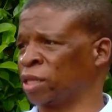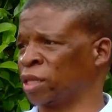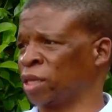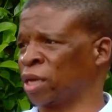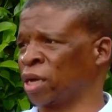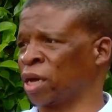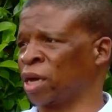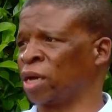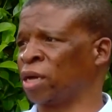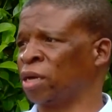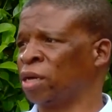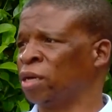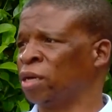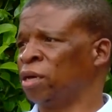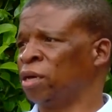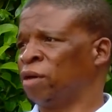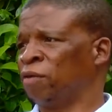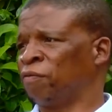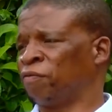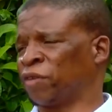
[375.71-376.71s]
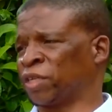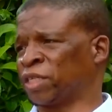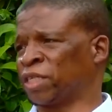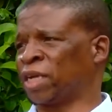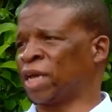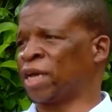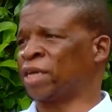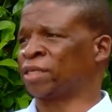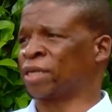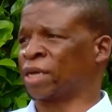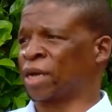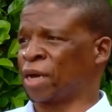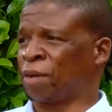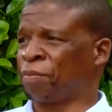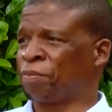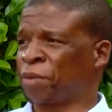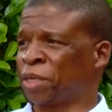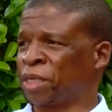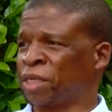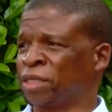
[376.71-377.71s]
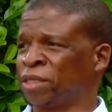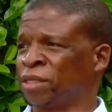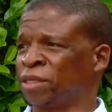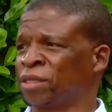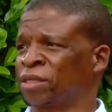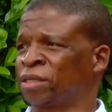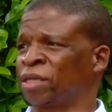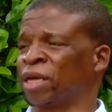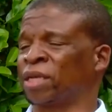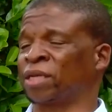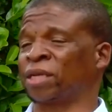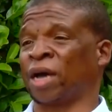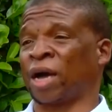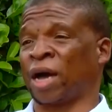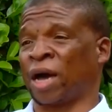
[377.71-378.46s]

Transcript: There are fertilizer companies that